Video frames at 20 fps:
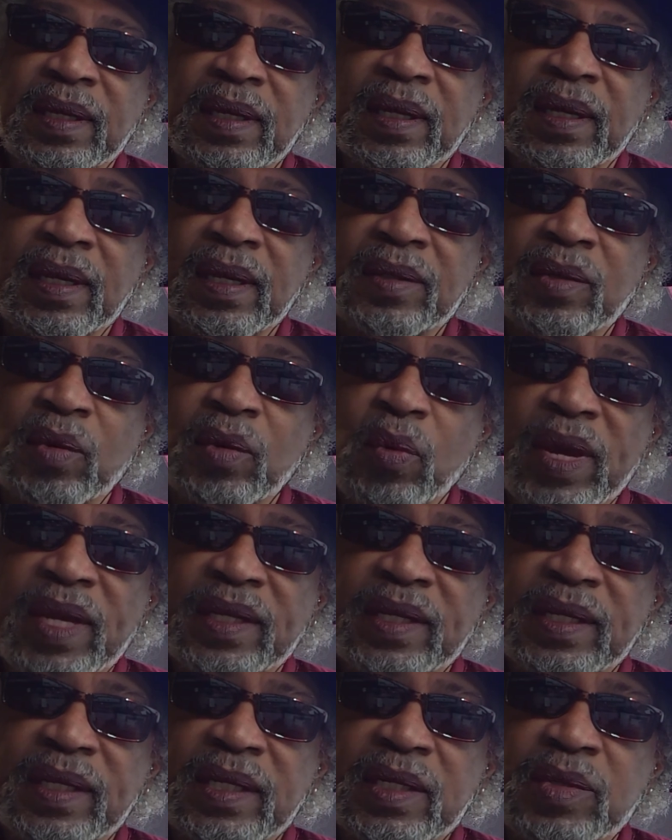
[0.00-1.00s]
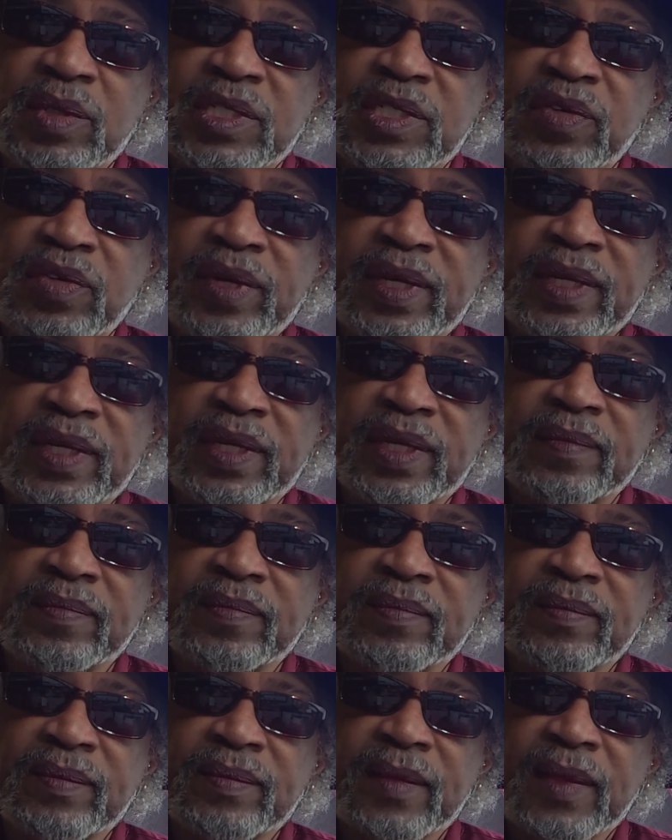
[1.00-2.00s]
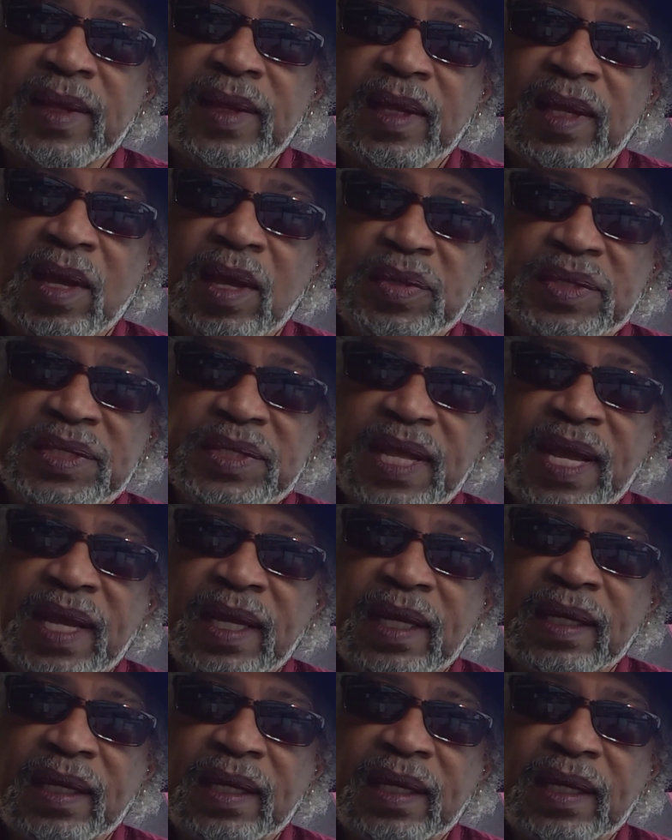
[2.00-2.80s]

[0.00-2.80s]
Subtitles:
the way that he was treated. It was like